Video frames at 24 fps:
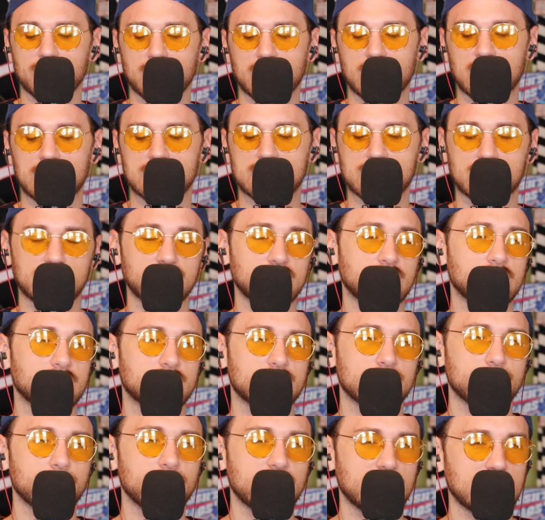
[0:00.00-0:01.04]
it's clear
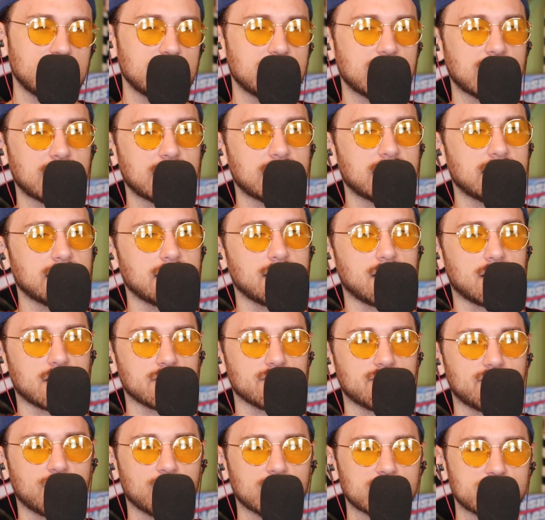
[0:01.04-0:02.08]
to me that
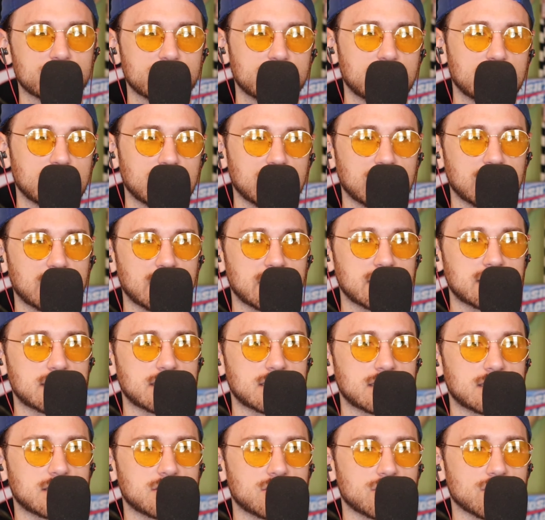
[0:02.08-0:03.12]
unfortunately it
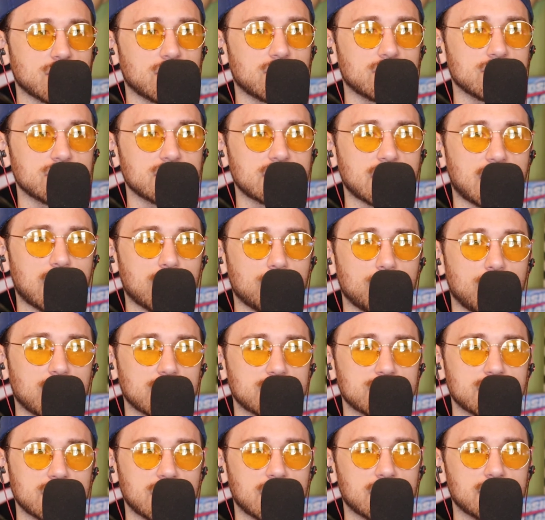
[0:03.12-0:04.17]
shows how
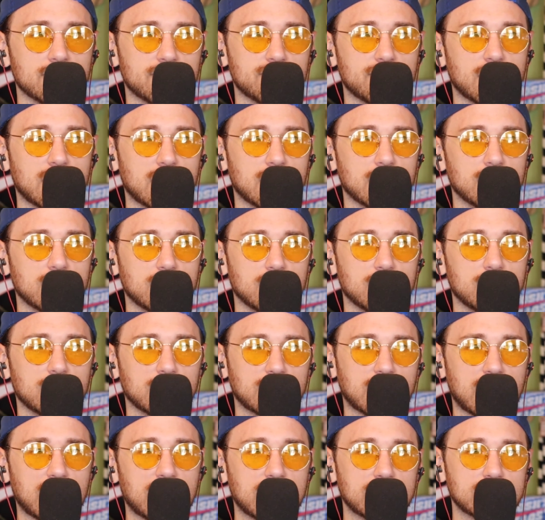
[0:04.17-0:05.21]
much the NFL
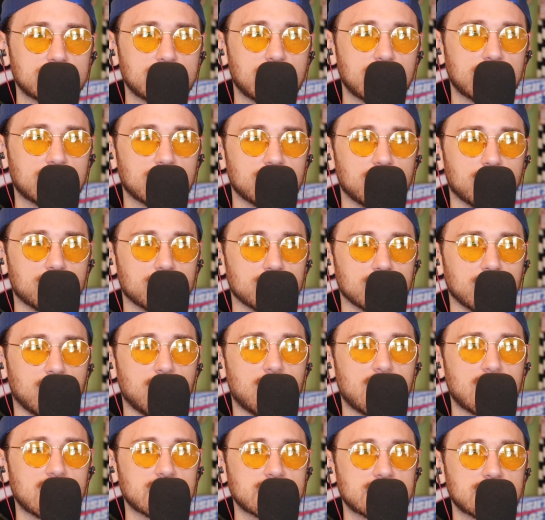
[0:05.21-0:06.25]
can't take another
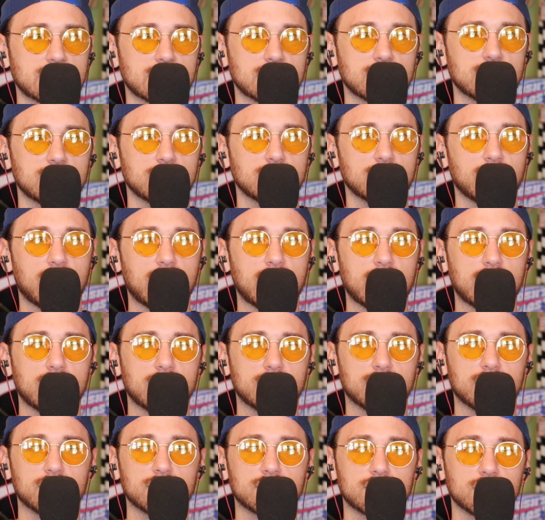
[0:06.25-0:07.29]
loss,
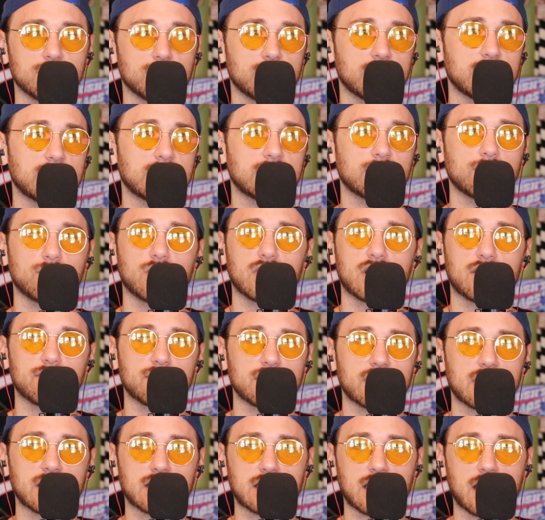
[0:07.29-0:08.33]
and they're doing whatever
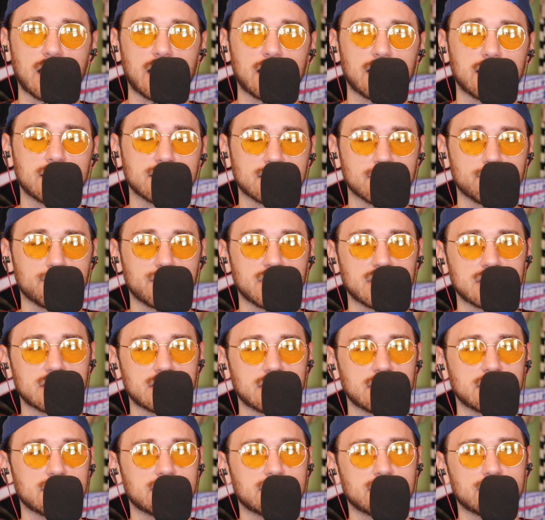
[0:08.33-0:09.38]
they can as a
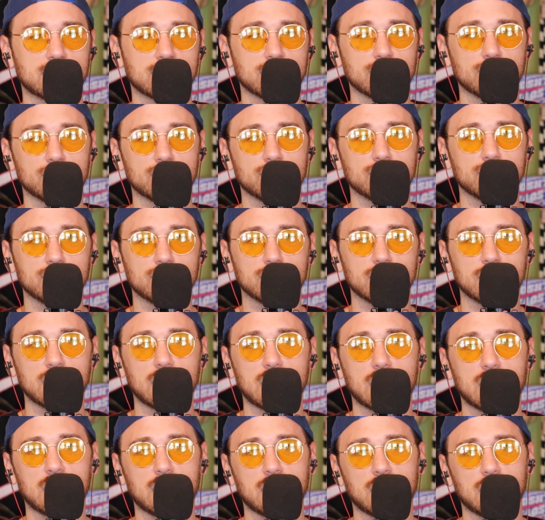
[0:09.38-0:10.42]
business to
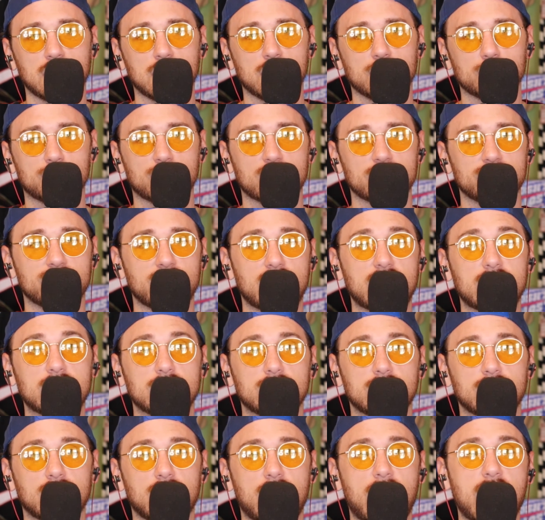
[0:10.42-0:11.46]
prevent
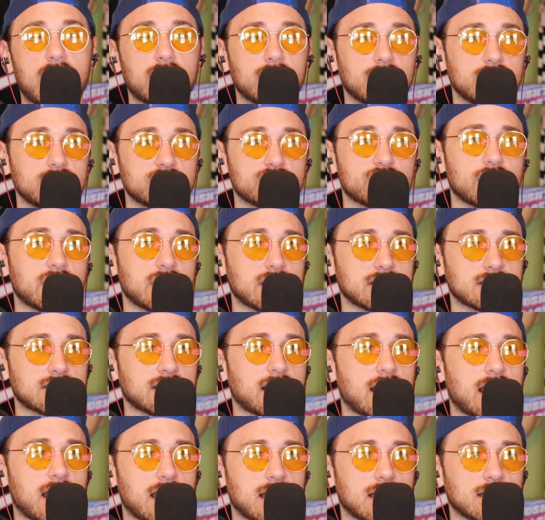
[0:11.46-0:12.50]
any chance
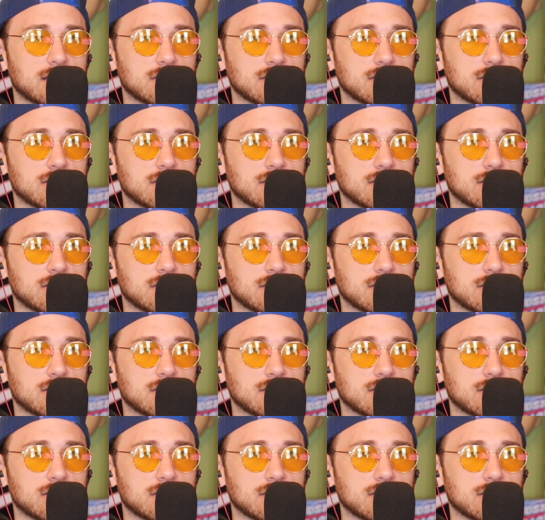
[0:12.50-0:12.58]
at